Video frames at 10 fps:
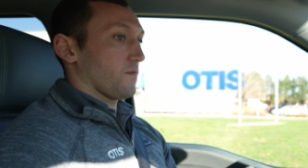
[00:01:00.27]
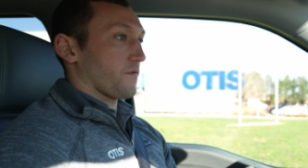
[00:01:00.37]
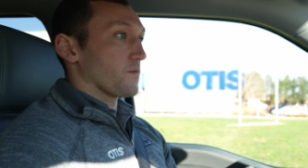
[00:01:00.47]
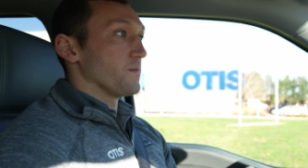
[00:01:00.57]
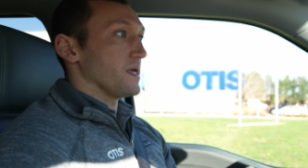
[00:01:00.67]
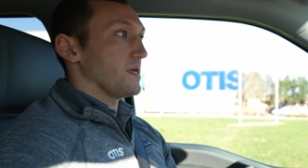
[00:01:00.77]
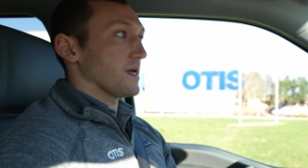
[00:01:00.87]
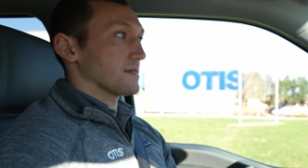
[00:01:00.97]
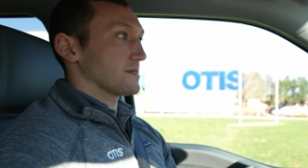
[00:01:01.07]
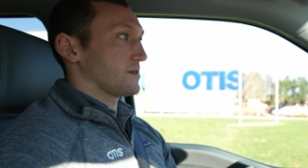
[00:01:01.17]
for
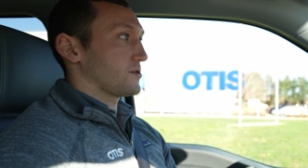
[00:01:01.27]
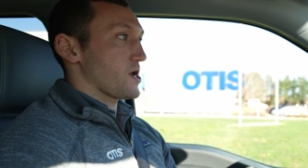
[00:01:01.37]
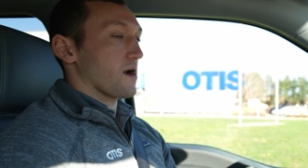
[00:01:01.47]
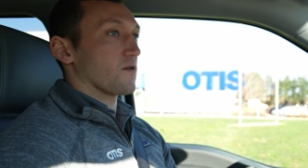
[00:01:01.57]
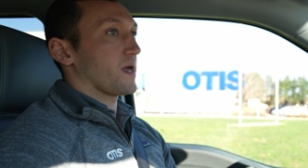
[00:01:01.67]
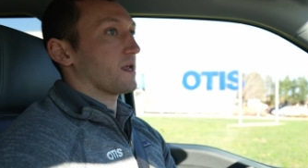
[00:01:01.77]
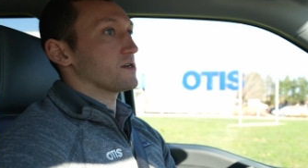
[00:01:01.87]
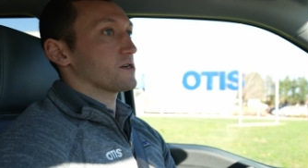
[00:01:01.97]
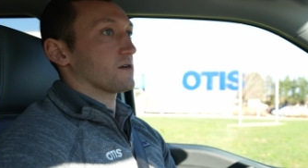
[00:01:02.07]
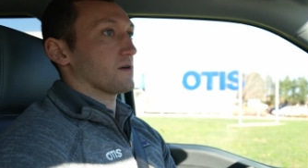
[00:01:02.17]
me as a general
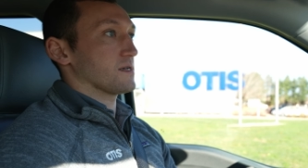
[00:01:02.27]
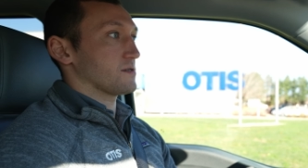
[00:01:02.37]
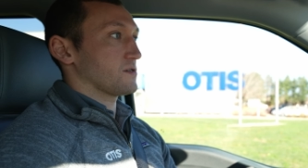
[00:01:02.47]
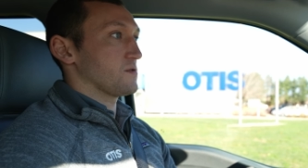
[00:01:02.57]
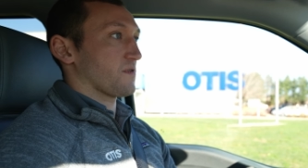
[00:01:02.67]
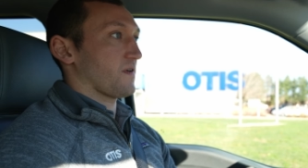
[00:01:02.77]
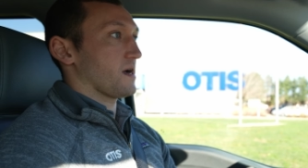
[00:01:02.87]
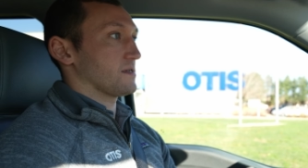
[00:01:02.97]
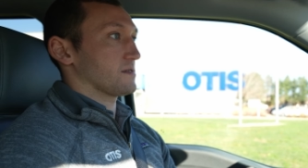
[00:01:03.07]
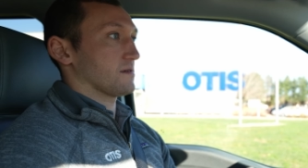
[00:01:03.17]
manager, as a
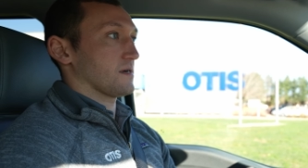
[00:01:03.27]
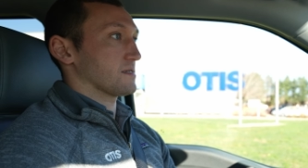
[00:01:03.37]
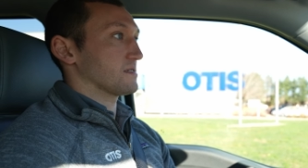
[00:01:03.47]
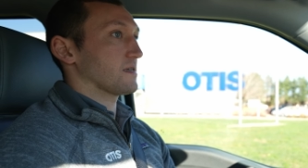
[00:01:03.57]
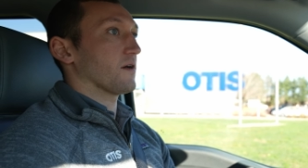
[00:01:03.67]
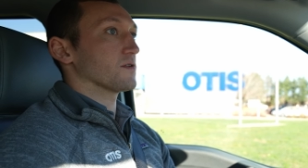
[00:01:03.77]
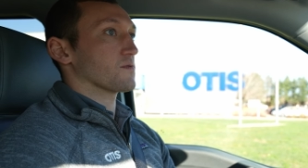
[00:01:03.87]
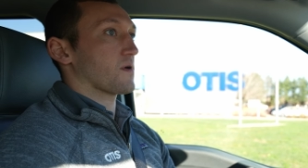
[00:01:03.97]
supervisor, as a sales